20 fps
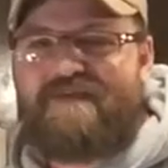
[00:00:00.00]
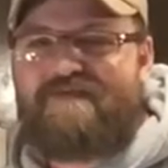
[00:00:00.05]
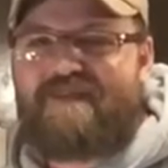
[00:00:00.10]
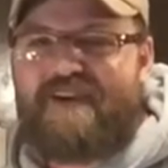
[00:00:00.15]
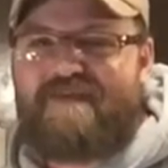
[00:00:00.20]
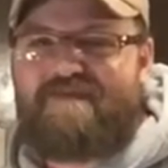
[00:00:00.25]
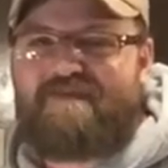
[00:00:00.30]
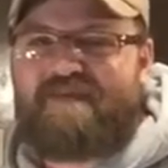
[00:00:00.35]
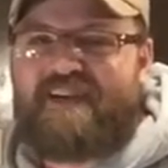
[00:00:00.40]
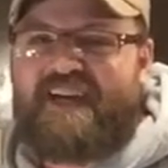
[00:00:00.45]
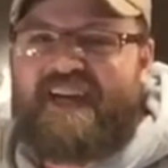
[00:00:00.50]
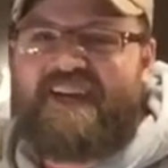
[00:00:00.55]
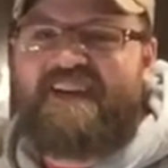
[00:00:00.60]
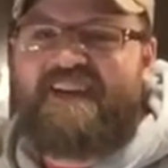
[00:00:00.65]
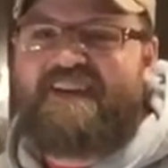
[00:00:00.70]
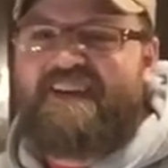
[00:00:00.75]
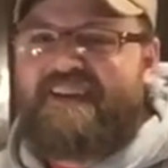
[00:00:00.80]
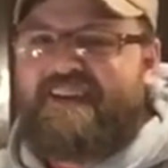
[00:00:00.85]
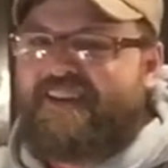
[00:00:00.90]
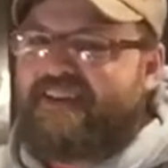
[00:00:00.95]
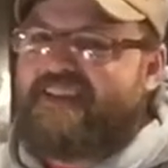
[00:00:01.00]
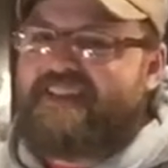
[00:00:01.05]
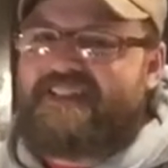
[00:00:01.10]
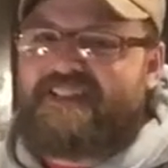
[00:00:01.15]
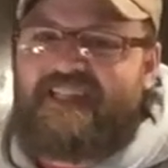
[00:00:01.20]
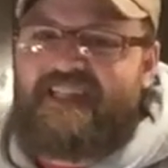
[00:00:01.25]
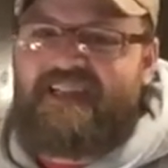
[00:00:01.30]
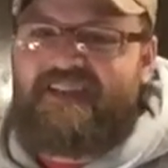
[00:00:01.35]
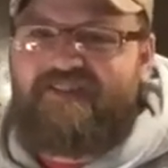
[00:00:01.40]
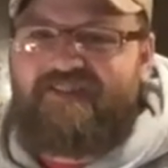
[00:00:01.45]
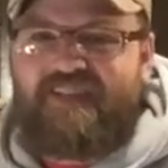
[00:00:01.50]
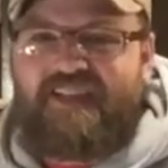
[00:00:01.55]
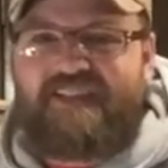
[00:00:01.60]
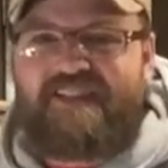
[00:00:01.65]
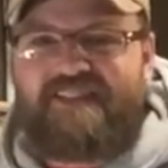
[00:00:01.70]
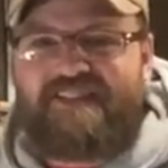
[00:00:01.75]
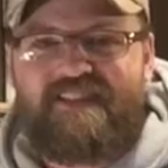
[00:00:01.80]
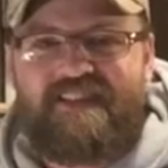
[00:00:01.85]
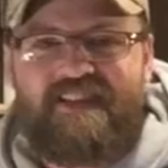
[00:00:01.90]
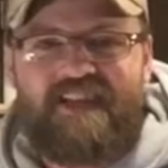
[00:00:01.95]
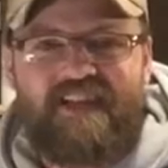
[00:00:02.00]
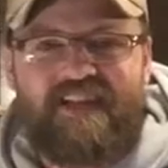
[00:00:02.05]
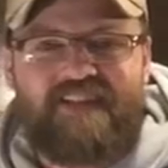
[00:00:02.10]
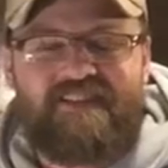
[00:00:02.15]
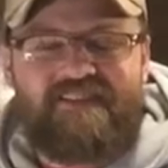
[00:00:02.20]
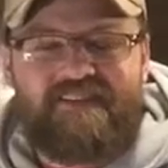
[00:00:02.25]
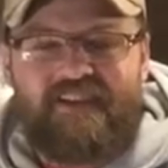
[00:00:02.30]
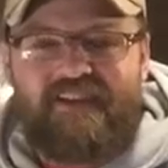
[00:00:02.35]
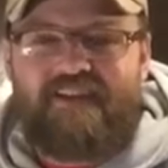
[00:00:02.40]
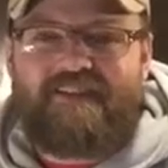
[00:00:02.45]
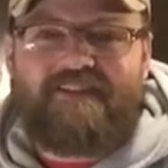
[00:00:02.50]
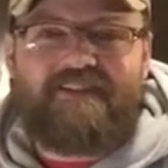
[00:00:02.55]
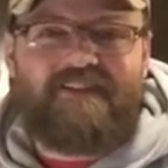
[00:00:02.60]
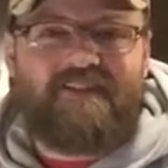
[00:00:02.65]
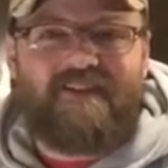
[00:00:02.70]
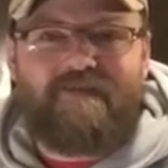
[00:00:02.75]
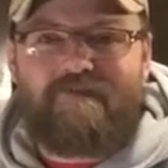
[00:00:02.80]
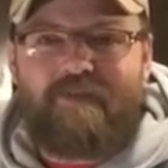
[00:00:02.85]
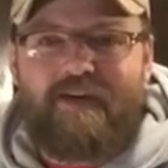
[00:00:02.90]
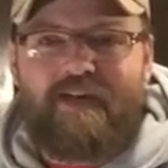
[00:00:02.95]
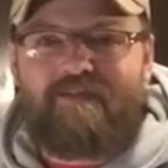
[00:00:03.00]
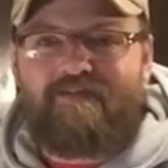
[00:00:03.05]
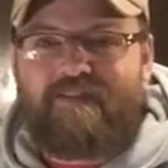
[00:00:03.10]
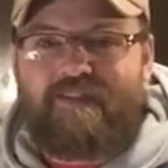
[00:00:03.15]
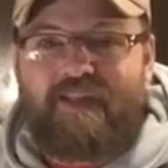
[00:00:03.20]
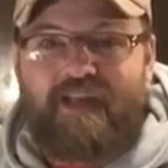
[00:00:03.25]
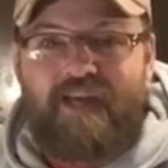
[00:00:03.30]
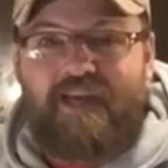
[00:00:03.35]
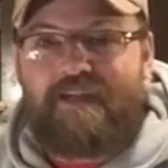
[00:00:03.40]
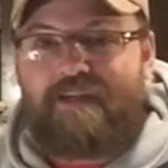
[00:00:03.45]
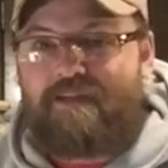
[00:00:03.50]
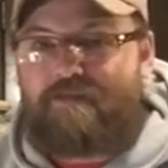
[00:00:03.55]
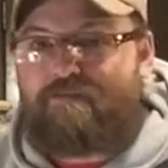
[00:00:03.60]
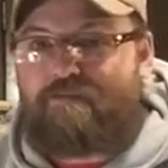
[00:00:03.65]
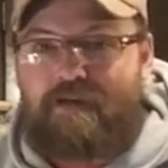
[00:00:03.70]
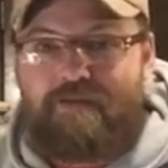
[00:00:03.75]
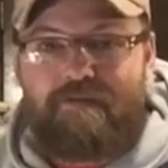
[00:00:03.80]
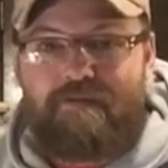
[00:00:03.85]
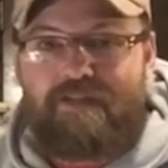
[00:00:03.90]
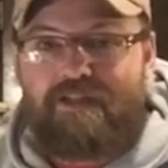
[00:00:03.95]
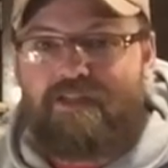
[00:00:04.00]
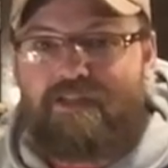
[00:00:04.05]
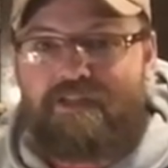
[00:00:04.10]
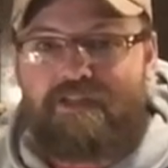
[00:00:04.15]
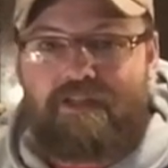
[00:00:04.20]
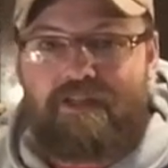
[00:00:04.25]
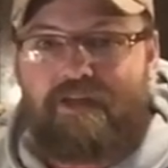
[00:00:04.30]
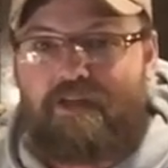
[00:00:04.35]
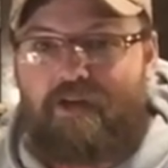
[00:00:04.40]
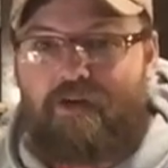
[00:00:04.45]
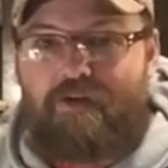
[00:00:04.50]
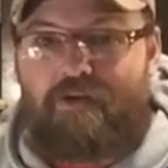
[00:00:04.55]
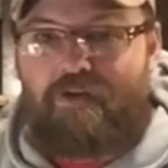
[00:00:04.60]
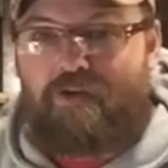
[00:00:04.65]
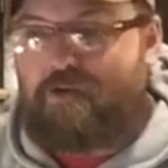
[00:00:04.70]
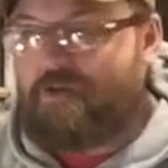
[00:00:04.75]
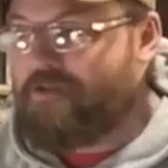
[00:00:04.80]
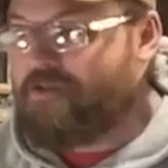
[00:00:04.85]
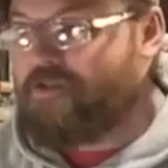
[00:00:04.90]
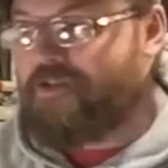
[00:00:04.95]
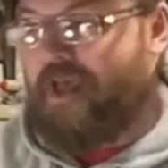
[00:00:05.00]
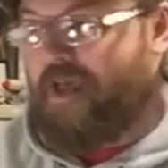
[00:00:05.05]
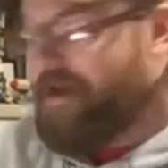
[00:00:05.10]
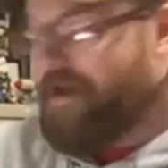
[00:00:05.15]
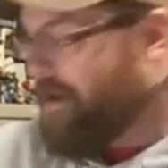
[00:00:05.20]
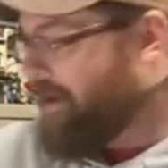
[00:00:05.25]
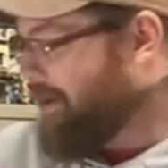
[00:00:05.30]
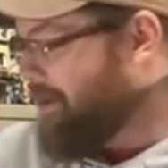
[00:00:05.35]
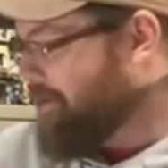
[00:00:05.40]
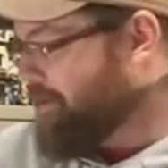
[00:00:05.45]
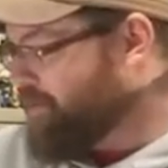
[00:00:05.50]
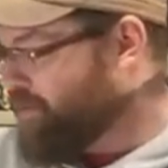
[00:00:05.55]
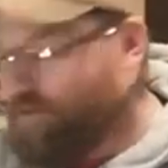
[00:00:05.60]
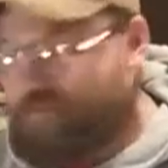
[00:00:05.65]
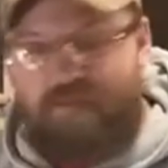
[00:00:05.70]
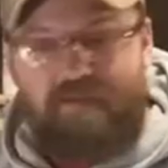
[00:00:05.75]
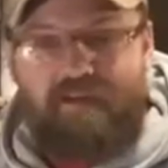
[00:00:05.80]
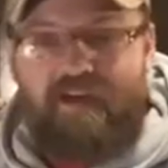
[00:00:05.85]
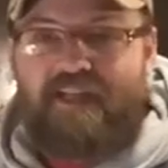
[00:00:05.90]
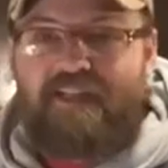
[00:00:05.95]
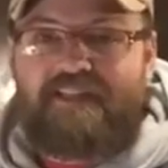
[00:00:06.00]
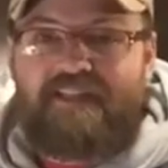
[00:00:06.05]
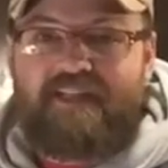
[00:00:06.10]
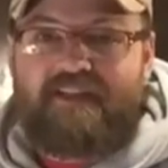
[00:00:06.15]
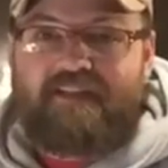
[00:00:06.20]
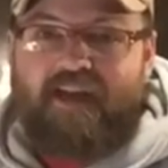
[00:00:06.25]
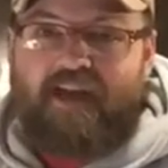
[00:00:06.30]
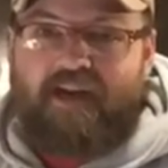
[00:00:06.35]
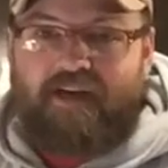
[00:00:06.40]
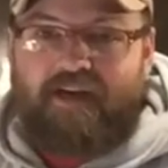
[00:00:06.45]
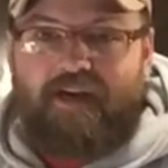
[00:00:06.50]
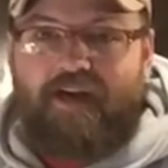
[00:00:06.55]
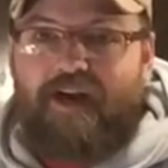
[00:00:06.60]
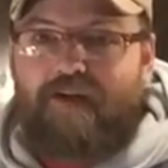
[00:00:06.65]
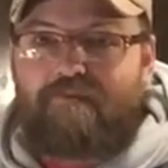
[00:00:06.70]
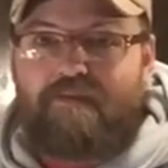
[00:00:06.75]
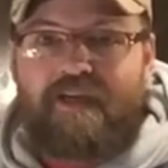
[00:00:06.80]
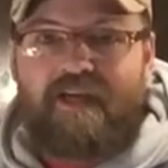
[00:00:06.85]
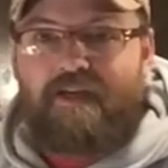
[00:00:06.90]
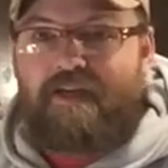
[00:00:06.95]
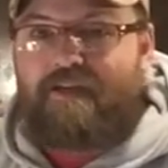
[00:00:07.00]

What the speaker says: my plan, is any of these that sell, the money for that is pretty much just going to go towards replacing that copy, and